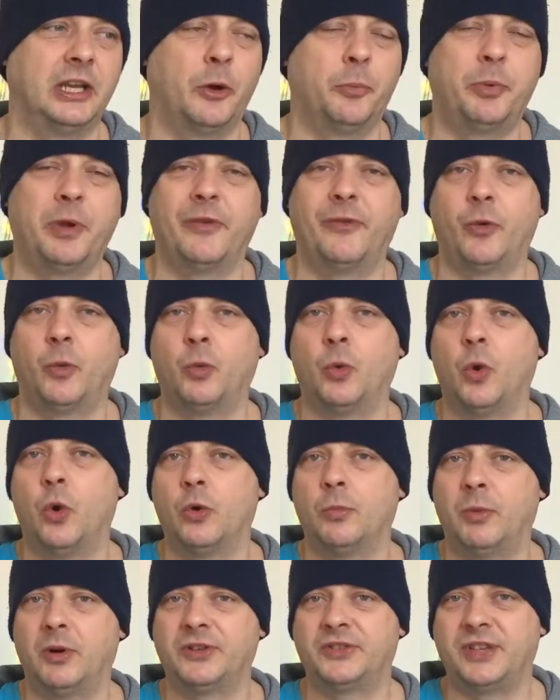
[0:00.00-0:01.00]
little bit of a
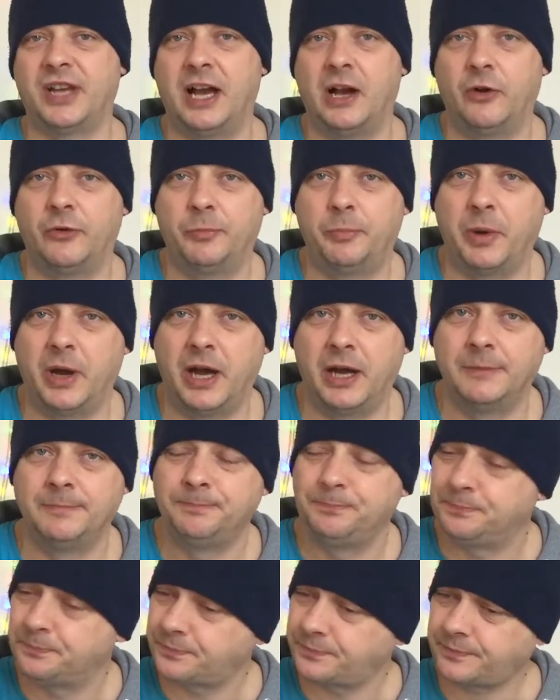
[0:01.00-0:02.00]
walk myself,
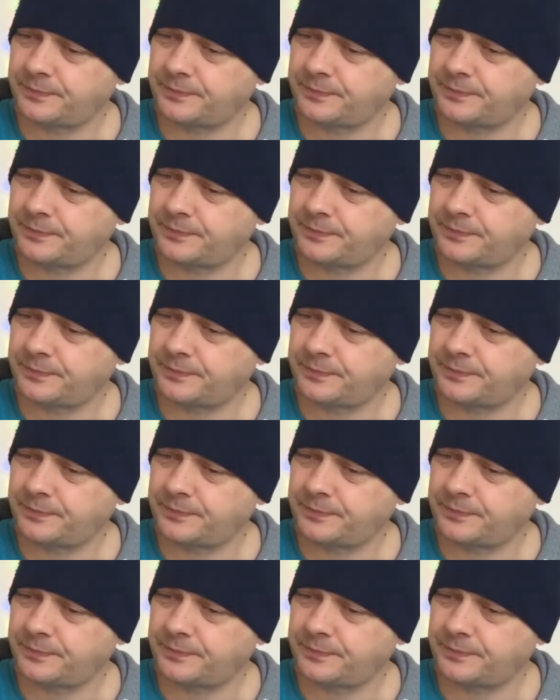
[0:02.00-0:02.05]
but